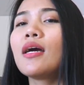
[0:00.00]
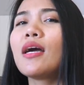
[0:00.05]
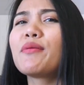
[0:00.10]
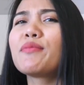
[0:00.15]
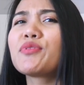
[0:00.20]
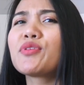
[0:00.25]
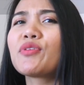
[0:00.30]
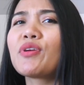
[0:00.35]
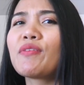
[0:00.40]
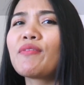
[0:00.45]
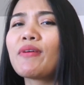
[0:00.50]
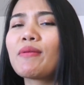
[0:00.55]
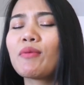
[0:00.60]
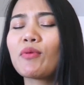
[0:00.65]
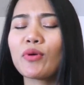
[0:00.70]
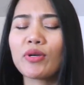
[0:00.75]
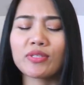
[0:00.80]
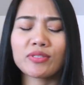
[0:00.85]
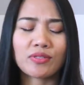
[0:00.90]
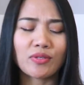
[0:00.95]
I'm sorry if I'm
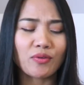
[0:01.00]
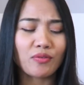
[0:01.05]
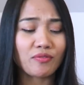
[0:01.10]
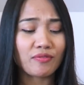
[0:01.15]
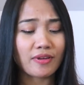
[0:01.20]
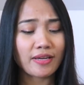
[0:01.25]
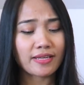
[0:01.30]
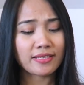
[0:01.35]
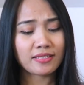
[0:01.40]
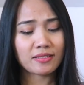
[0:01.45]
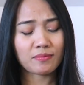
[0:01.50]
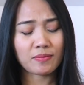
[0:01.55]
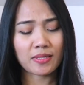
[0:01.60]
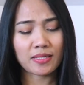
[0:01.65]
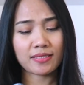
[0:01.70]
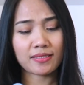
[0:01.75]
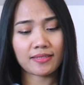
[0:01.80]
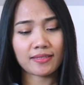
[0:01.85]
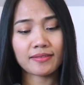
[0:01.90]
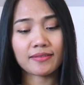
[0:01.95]
going so fast,
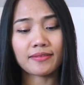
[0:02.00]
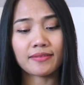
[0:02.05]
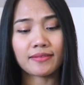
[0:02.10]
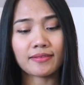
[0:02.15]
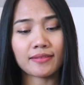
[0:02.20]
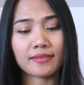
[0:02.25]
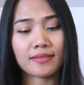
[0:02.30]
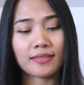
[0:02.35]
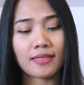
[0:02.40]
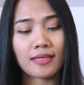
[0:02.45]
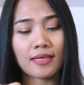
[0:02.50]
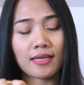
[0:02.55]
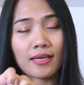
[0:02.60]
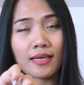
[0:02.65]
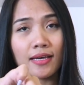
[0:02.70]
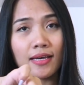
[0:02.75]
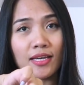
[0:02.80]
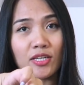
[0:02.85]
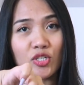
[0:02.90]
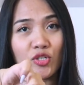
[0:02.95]
but
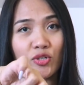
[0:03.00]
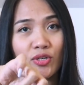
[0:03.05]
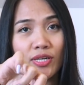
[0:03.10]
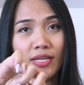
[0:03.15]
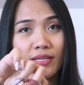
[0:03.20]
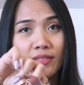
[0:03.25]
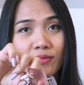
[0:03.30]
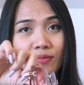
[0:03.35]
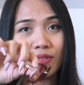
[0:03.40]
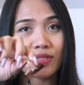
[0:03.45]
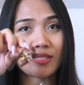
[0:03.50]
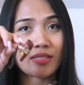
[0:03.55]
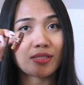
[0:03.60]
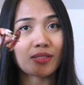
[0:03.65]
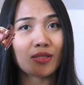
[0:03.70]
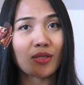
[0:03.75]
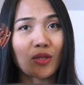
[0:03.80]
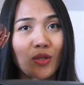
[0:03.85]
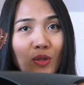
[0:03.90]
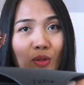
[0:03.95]
I try this
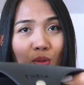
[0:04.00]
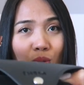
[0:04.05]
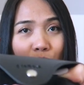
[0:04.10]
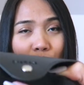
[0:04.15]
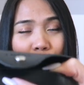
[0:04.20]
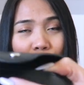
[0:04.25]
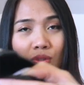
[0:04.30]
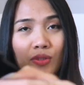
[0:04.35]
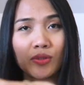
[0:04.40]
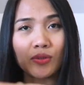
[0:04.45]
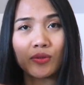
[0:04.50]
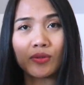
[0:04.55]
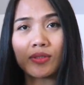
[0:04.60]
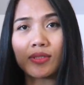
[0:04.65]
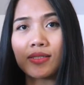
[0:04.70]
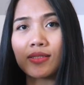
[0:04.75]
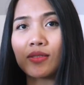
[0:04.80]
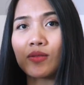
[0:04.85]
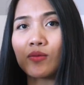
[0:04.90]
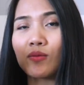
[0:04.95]
slow. So
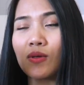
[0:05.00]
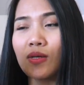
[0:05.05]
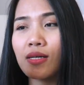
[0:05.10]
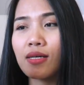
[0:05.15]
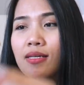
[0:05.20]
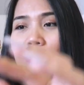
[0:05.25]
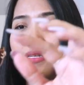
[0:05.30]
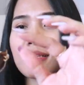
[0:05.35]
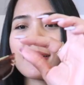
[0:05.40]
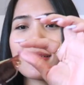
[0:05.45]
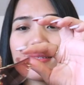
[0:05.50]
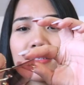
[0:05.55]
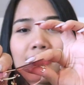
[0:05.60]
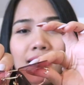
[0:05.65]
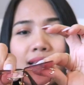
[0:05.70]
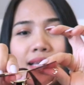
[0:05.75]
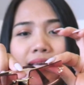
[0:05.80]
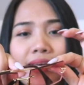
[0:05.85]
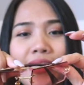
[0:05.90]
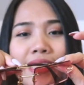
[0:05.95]
this one is
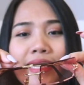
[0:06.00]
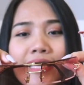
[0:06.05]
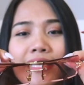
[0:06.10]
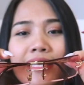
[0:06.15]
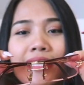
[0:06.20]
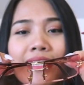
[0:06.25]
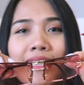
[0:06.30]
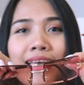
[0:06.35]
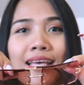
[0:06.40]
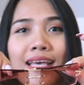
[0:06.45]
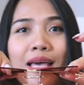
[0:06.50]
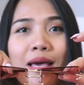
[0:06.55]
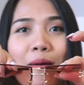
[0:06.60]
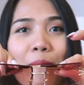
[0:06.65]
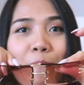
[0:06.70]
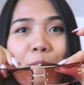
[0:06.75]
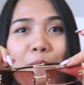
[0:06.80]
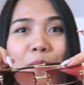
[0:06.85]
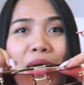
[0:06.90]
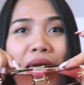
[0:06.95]
like,
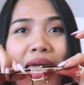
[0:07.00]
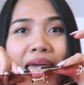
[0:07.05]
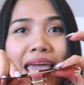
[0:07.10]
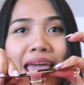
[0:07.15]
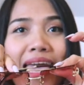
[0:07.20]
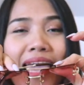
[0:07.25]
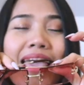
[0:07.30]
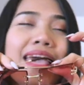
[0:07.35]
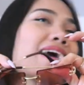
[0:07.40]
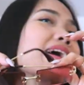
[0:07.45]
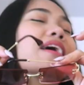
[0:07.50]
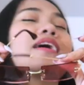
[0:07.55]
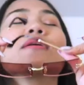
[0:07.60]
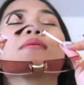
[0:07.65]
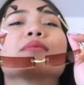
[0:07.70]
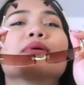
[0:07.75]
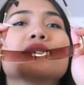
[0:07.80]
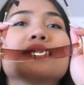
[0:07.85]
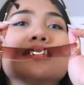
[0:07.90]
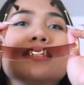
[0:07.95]

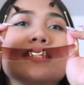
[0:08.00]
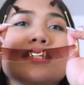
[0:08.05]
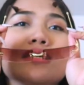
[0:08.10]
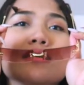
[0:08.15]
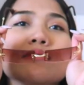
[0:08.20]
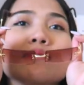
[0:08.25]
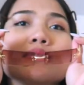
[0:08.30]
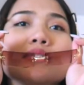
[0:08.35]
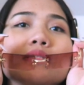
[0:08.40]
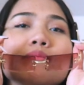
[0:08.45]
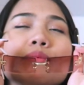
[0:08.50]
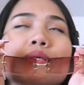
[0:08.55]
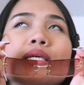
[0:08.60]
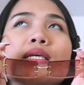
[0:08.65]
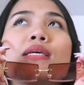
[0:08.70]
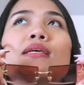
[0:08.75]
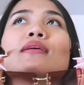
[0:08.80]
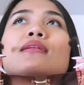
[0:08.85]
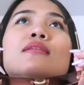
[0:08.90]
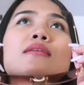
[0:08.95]
bam! It gives
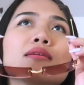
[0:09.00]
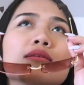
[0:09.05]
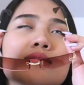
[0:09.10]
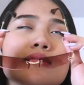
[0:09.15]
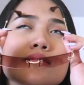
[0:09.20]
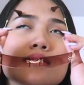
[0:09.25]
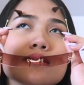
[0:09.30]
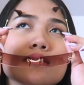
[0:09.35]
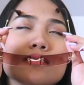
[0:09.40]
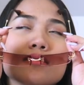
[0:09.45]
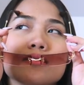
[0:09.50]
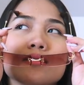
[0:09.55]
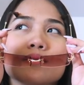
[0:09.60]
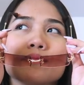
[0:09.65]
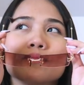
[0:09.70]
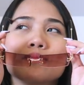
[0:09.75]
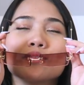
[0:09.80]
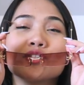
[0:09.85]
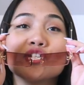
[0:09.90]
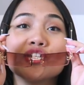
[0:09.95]
me this
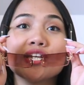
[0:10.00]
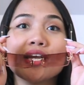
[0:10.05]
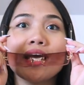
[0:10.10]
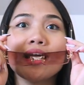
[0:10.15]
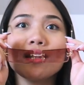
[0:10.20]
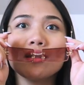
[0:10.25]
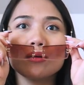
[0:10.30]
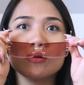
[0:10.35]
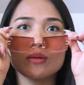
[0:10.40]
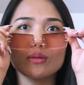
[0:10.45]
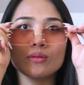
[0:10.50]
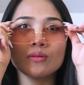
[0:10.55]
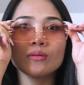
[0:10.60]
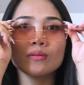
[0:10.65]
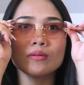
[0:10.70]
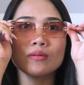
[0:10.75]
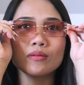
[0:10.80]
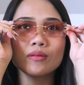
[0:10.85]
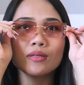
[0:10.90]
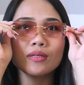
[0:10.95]
jello
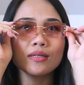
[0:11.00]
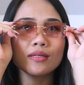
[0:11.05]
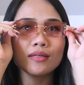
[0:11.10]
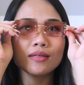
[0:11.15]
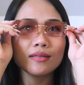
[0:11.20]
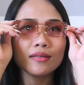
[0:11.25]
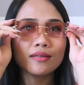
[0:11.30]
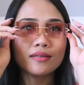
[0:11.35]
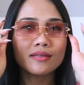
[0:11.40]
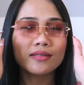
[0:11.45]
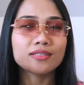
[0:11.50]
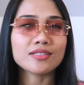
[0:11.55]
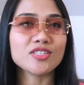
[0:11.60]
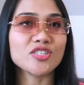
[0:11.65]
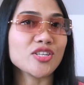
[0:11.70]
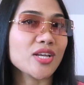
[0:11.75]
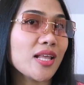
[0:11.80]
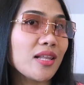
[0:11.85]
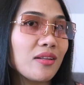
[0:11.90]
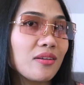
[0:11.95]

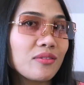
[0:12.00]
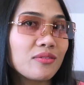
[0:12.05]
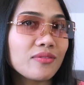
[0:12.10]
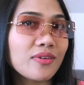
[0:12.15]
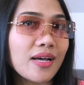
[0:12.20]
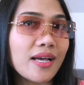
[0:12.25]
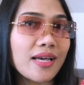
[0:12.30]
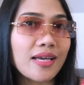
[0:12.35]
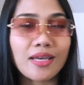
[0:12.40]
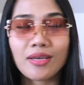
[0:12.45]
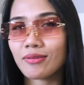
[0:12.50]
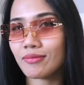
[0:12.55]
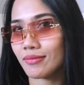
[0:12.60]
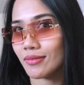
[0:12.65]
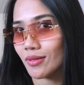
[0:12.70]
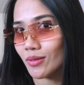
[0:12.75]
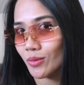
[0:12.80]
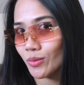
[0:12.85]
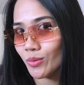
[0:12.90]
vibe.